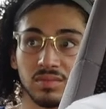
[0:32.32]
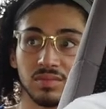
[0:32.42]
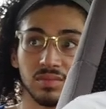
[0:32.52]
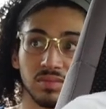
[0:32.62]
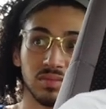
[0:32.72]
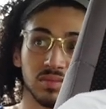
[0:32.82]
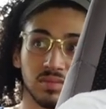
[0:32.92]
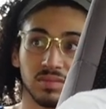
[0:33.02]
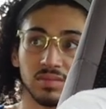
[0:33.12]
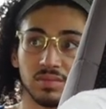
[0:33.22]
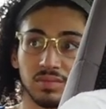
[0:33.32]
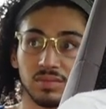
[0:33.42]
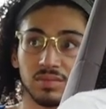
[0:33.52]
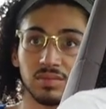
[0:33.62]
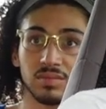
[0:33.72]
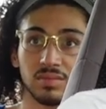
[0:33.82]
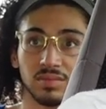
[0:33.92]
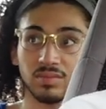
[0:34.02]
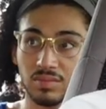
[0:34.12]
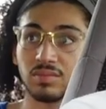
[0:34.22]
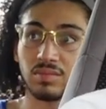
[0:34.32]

(not speaking)